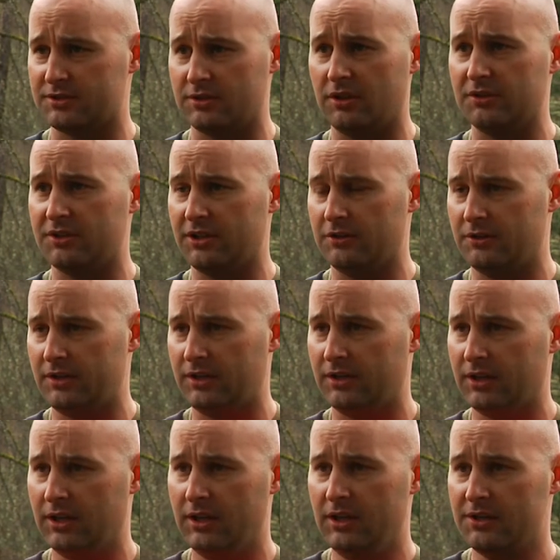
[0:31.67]
it's all DoD.
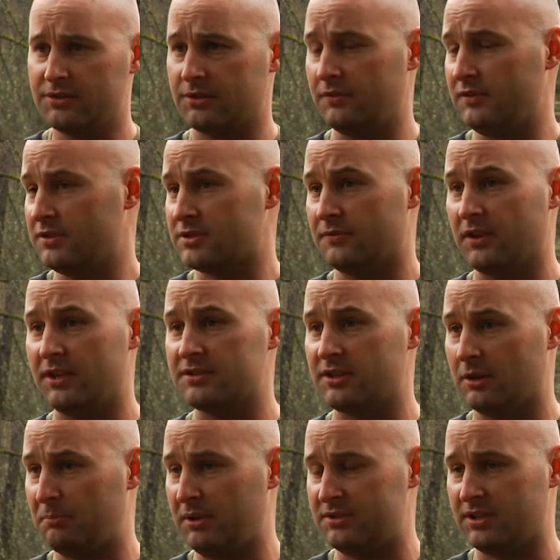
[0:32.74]
So even the civilians get a piece